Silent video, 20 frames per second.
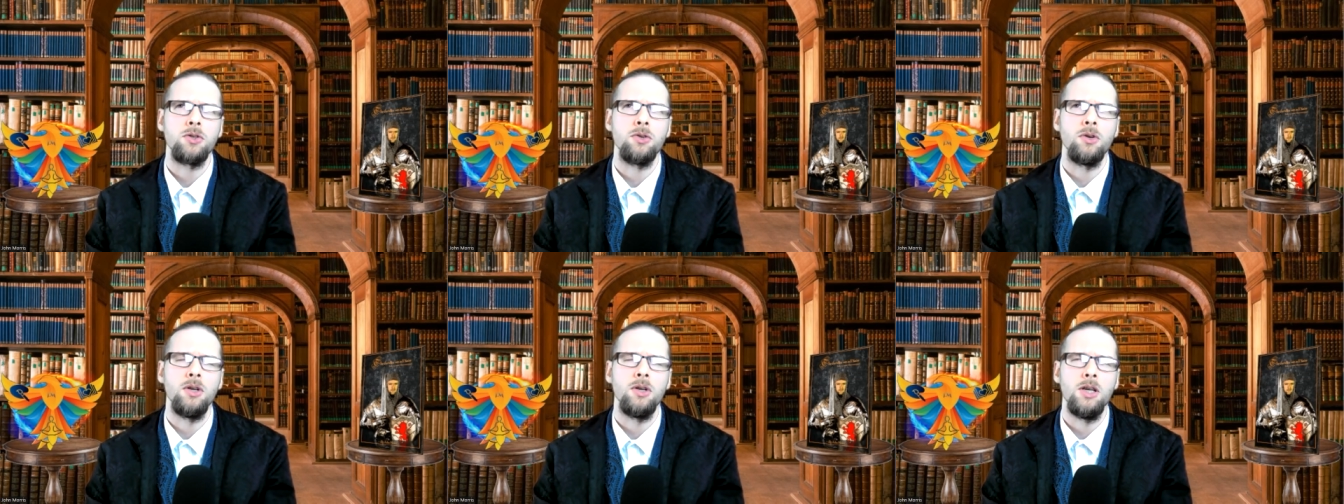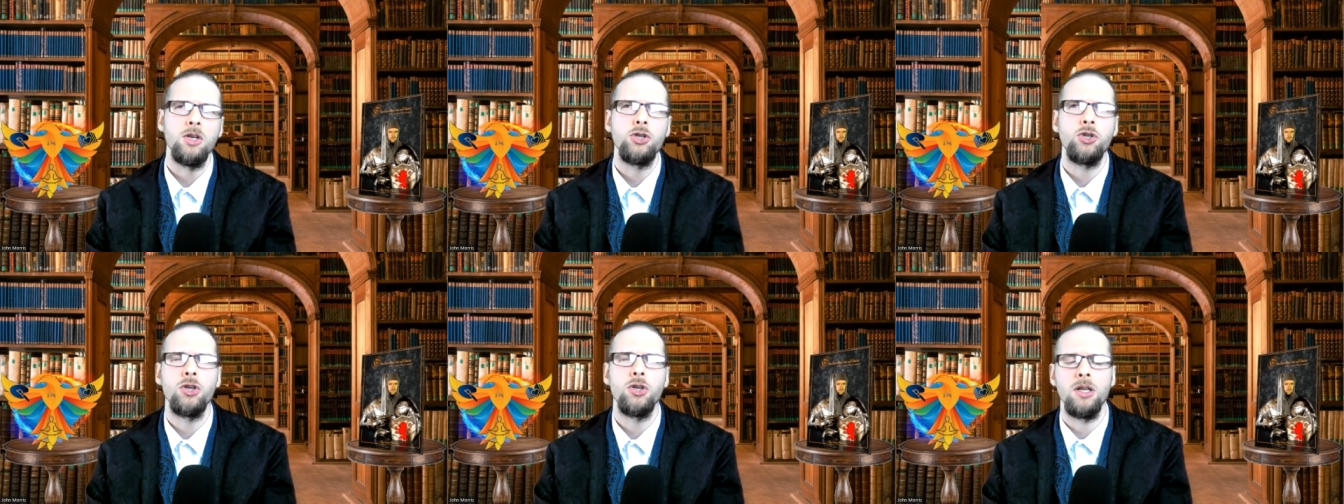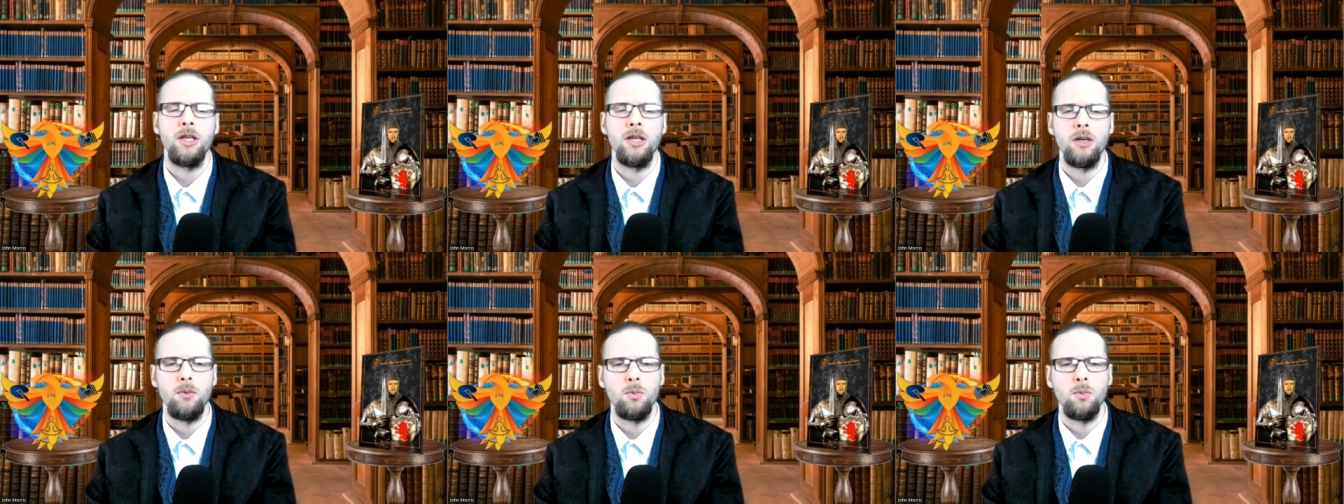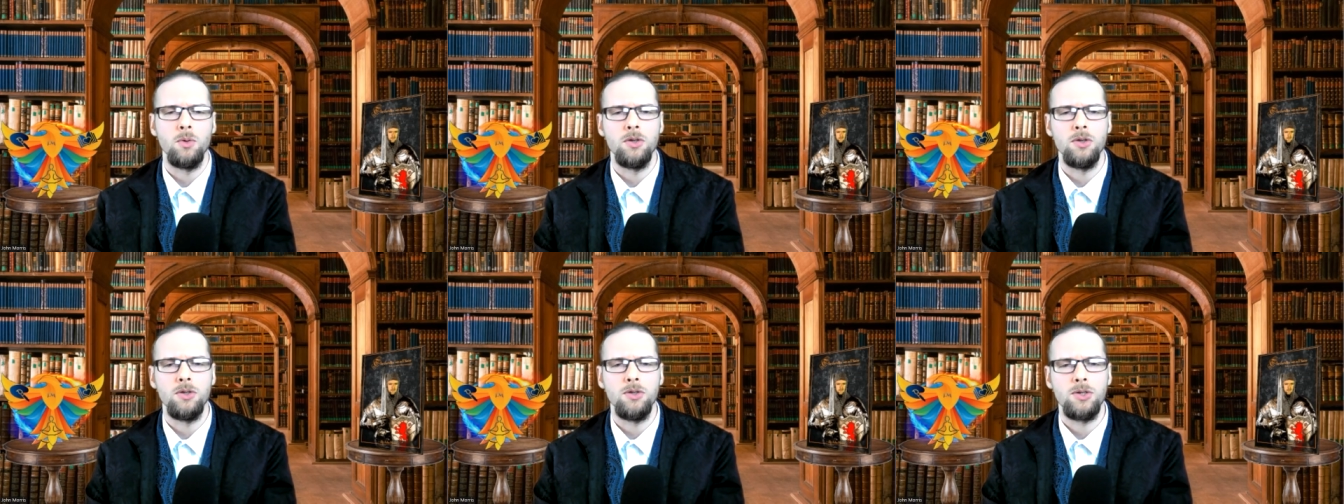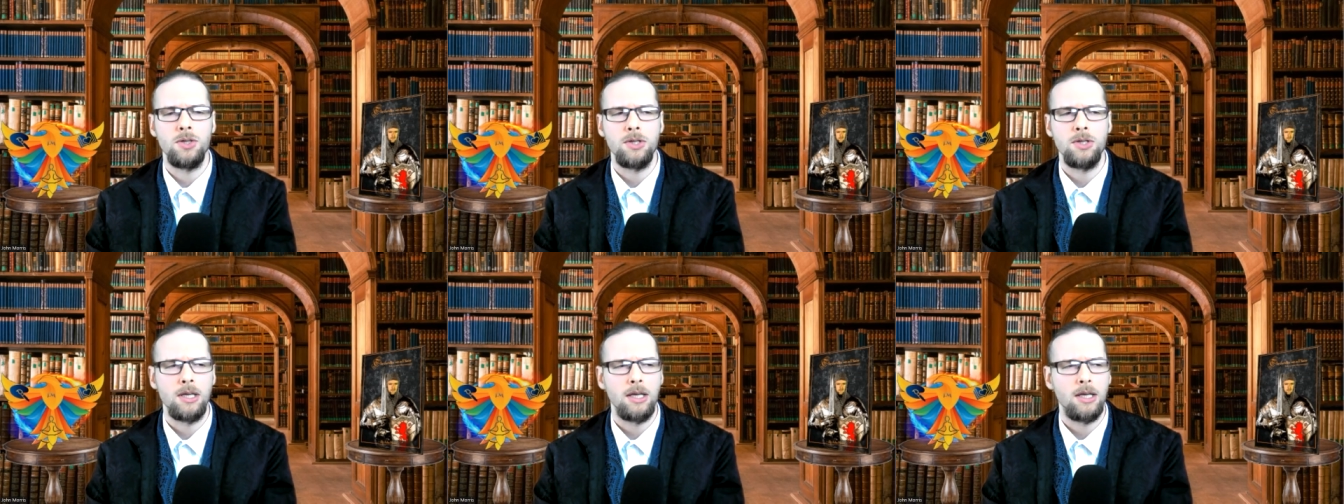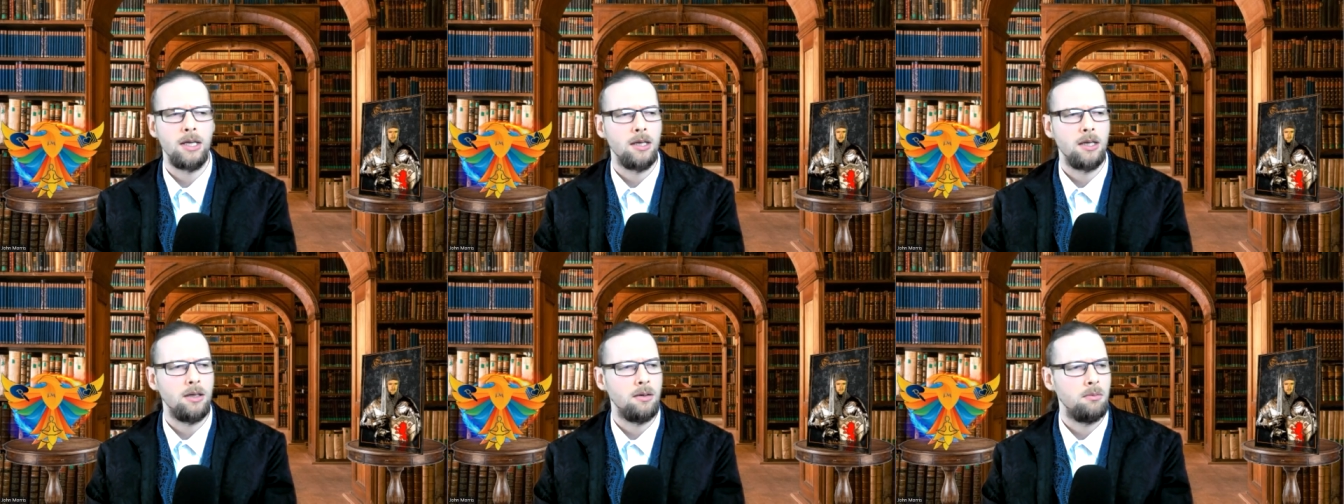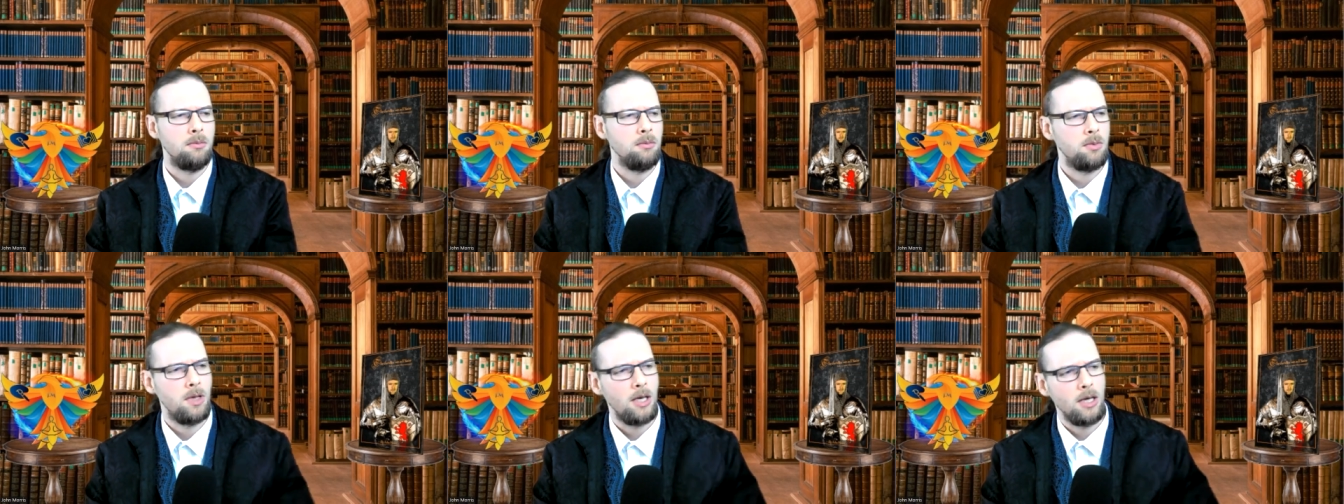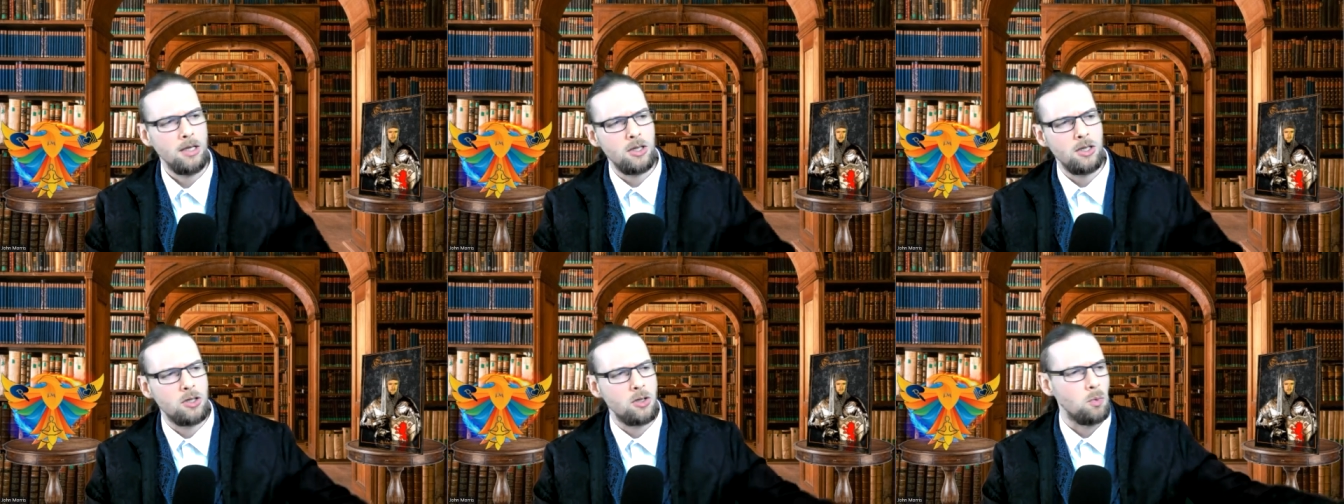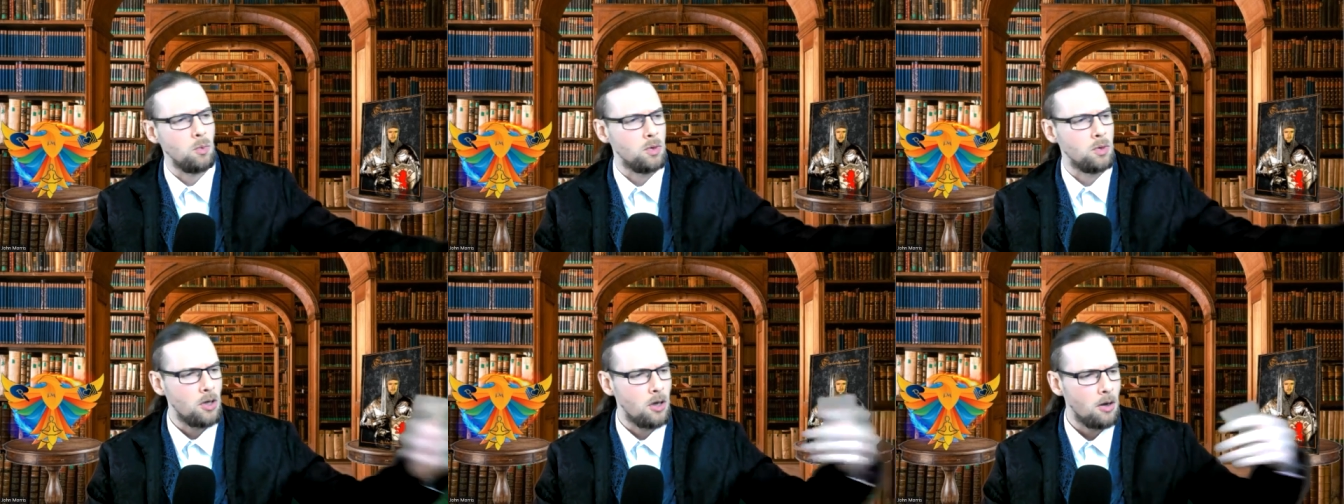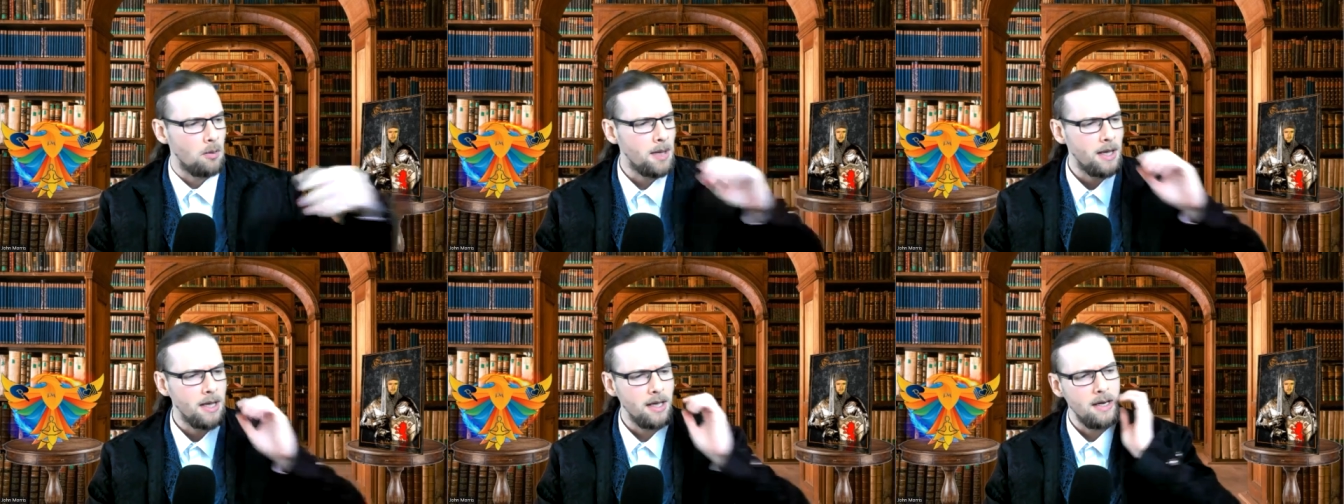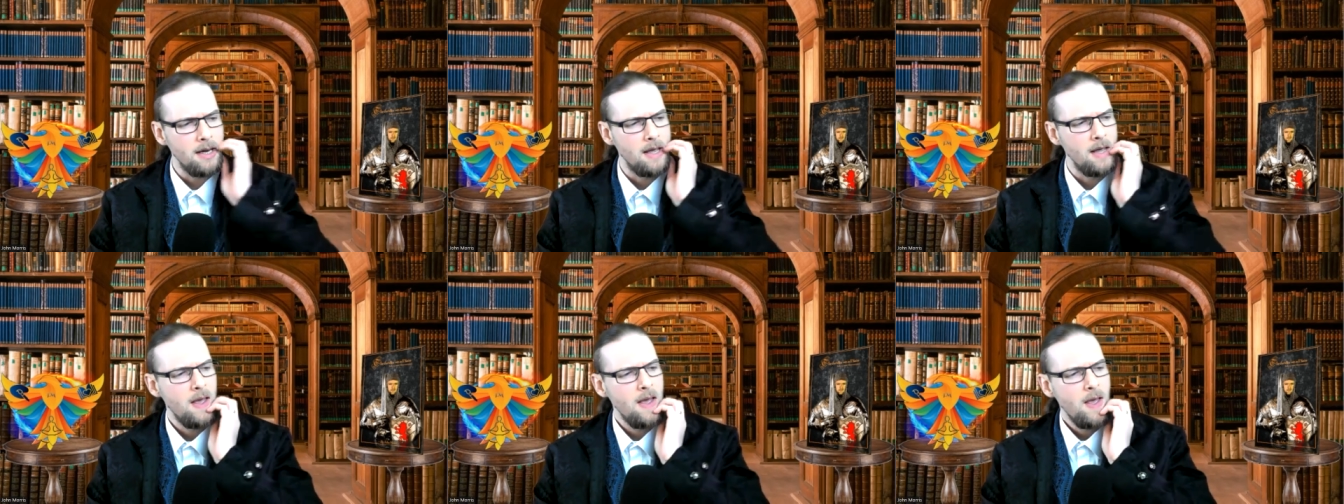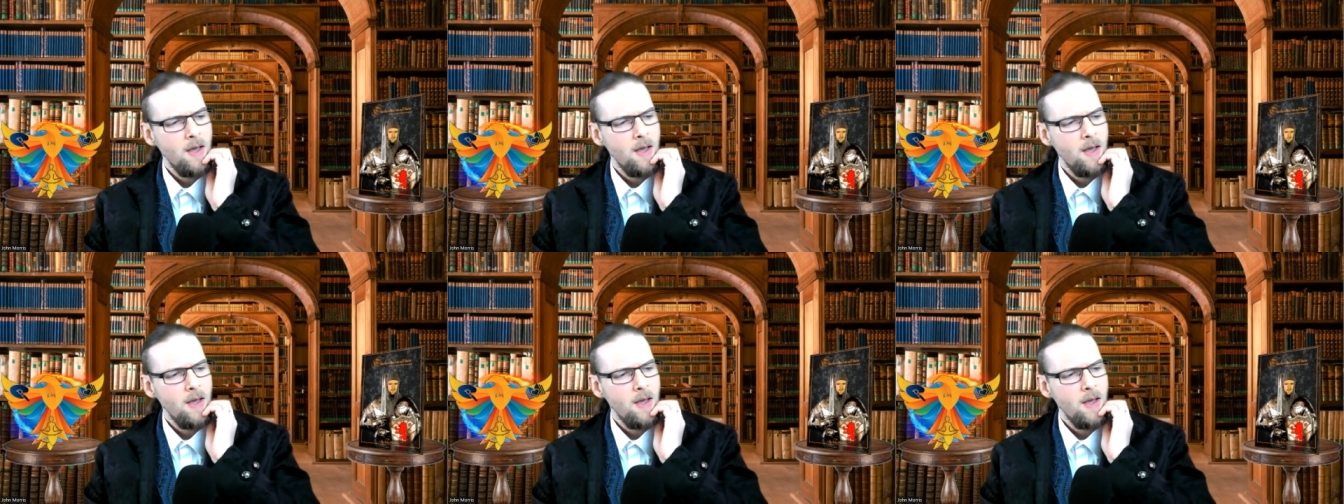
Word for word: So initially, it was uh, kids that would come in